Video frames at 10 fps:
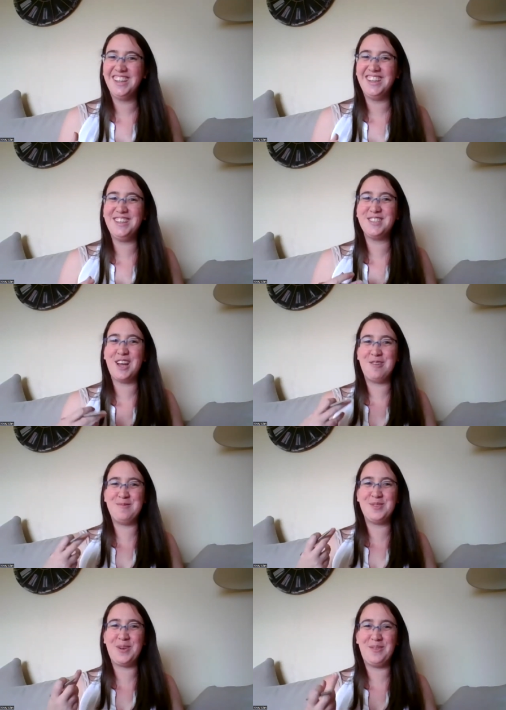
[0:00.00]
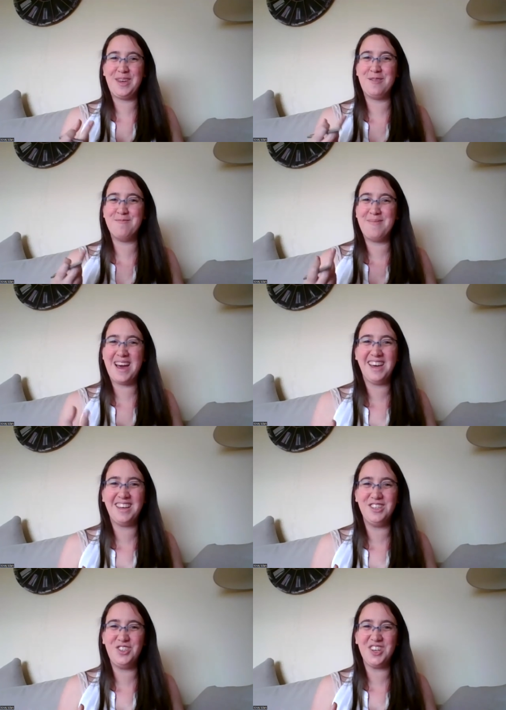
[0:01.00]
these times where we come back
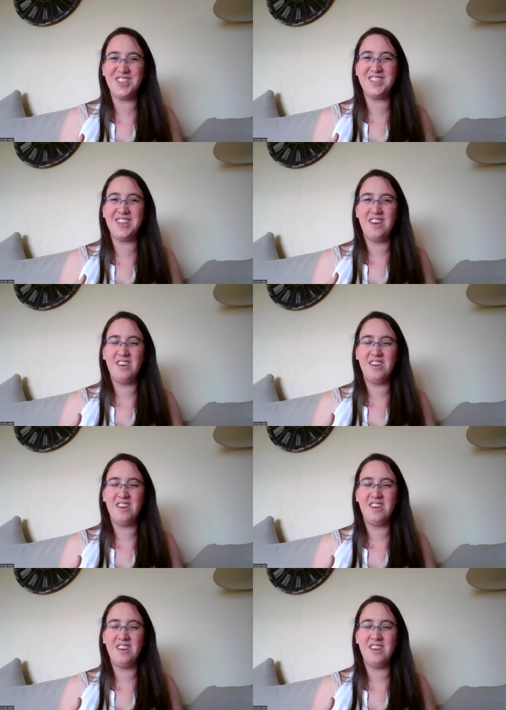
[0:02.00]
and just